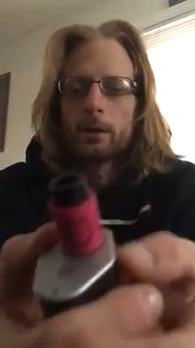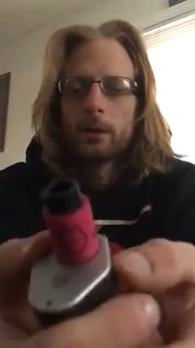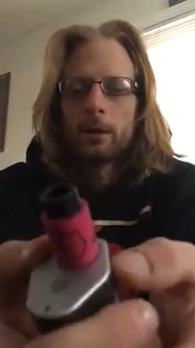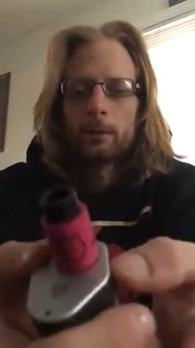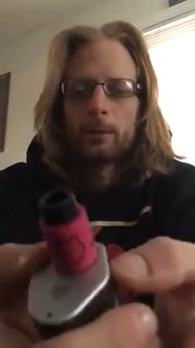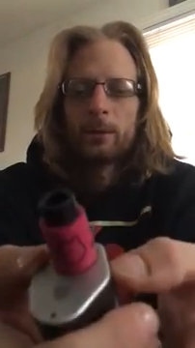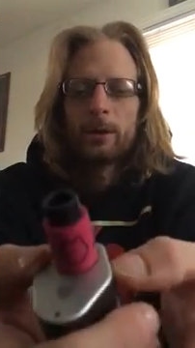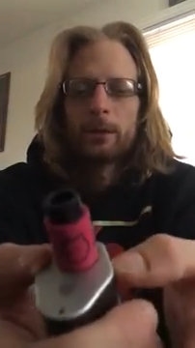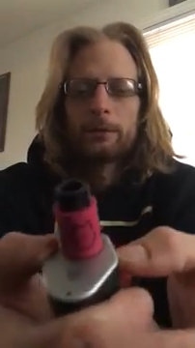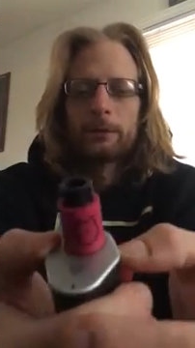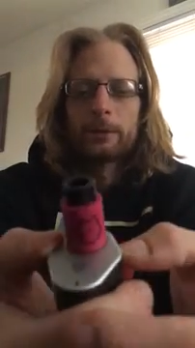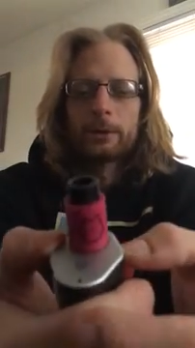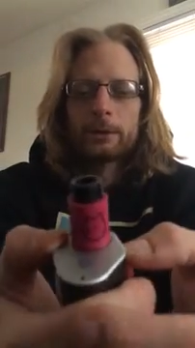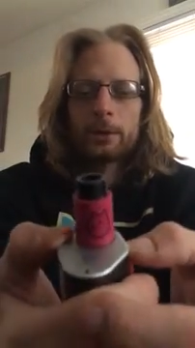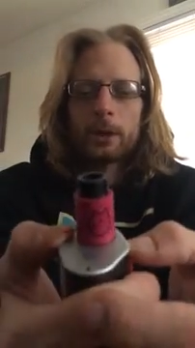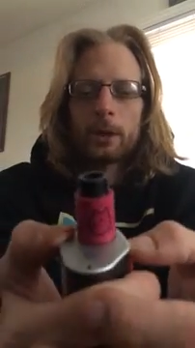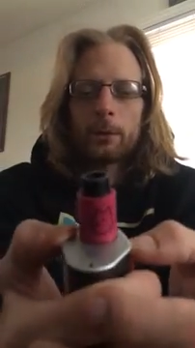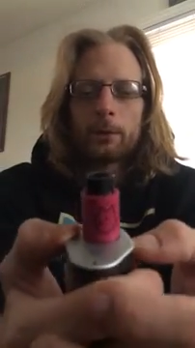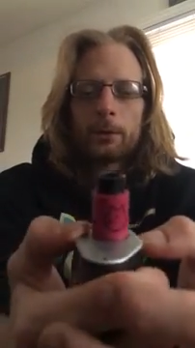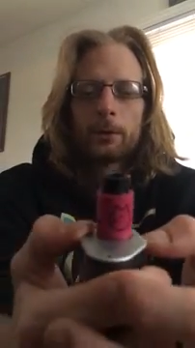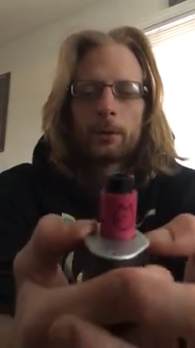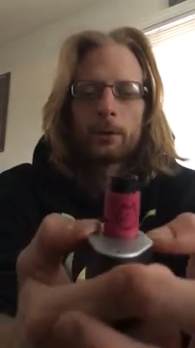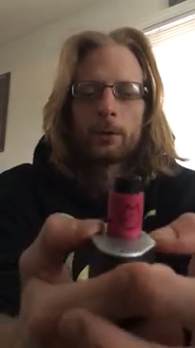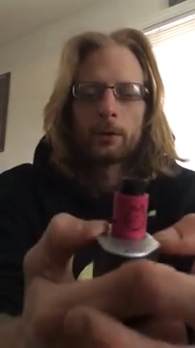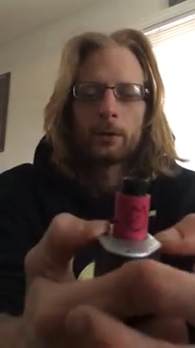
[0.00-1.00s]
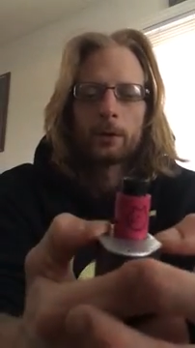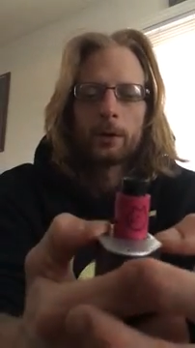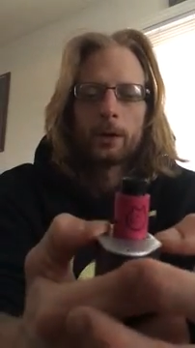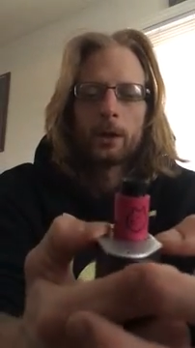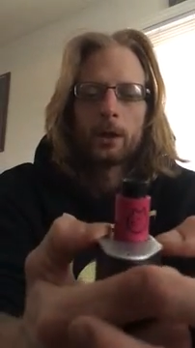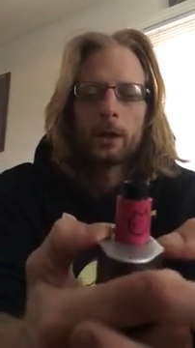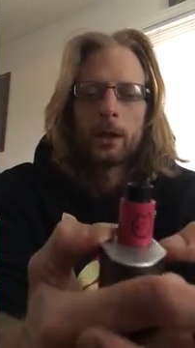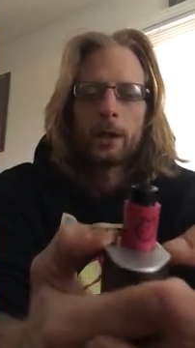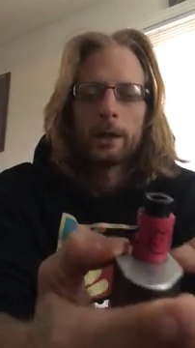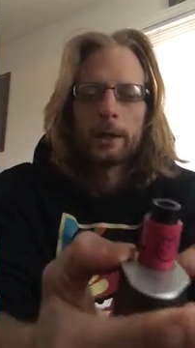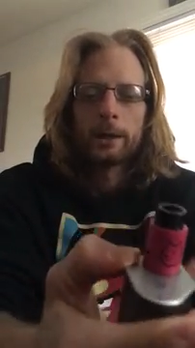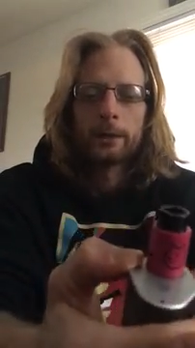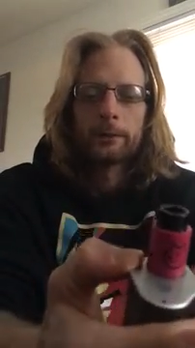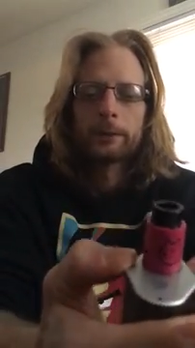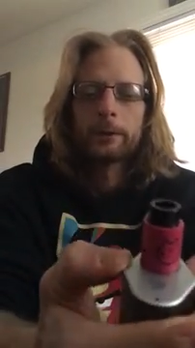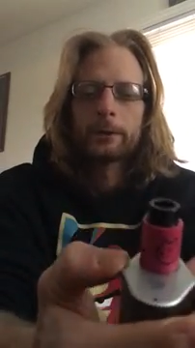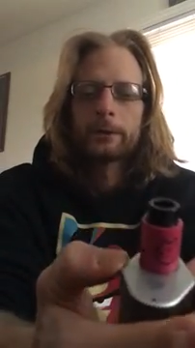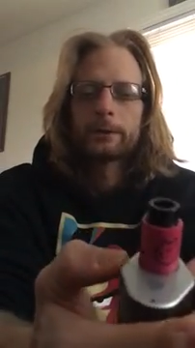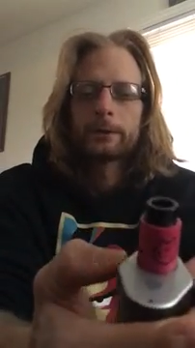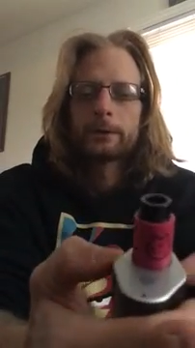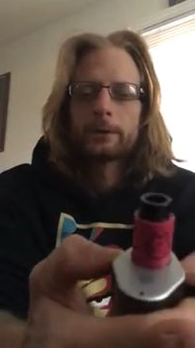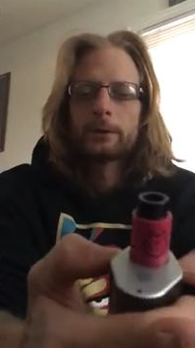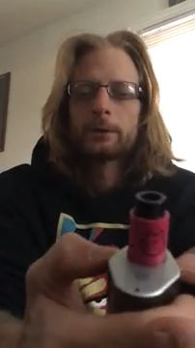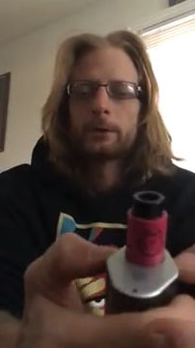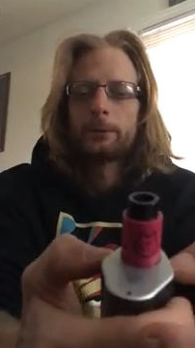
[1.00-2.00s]
I'm gonna have to drop it to 3.5
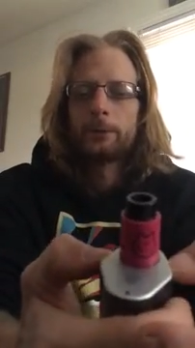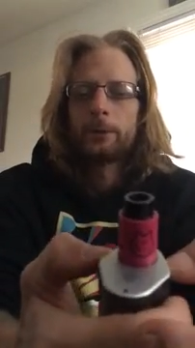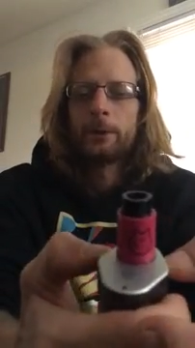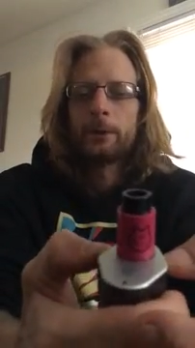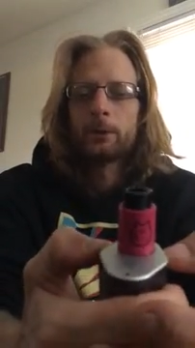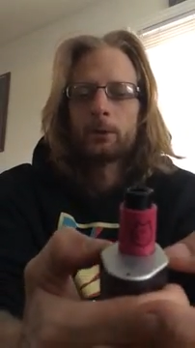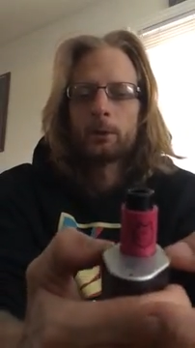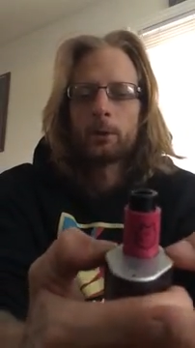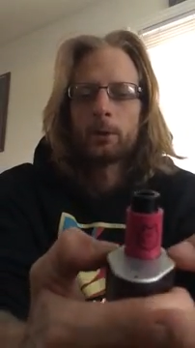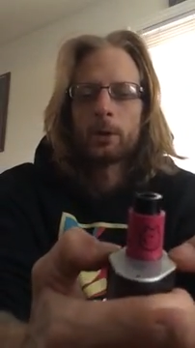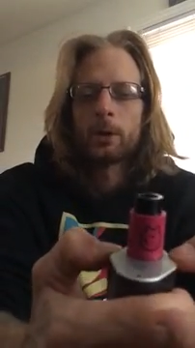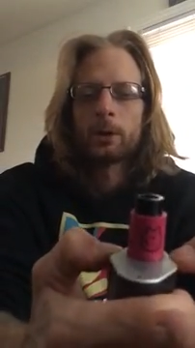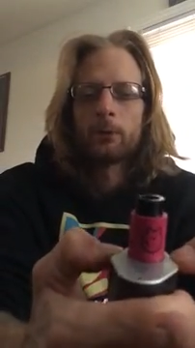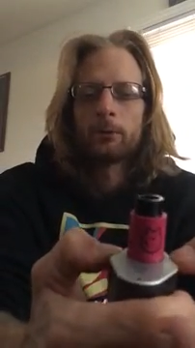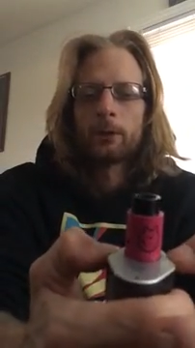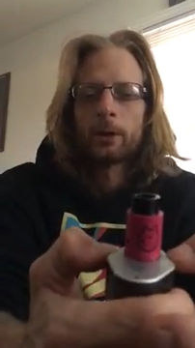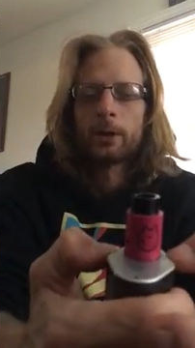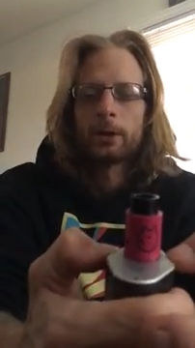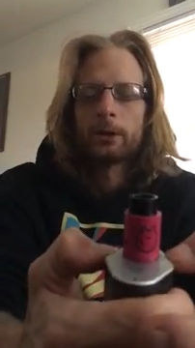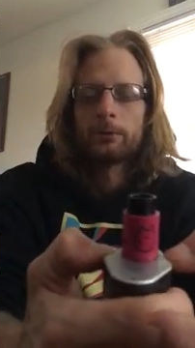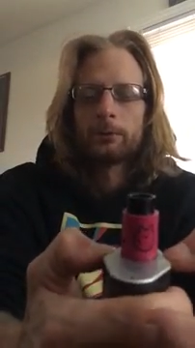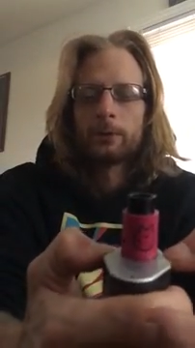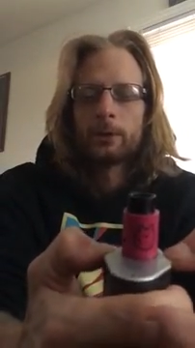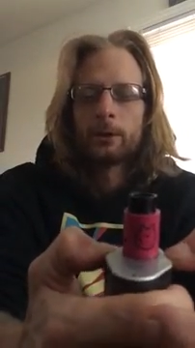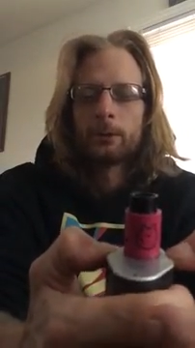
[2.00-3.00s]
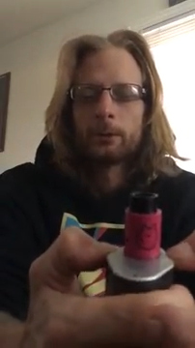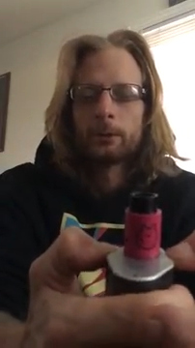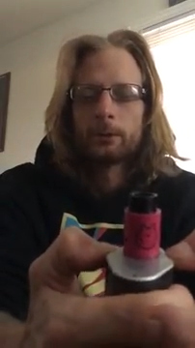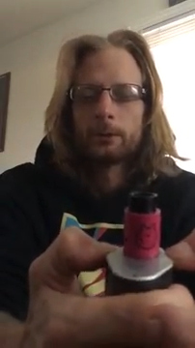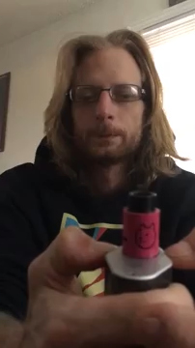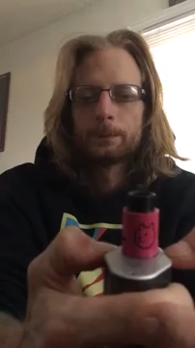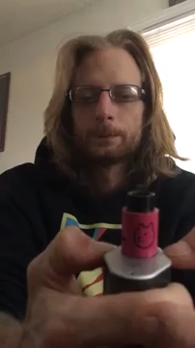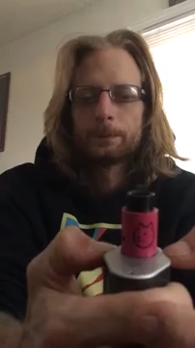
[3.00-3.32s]
because this could be a 25 mil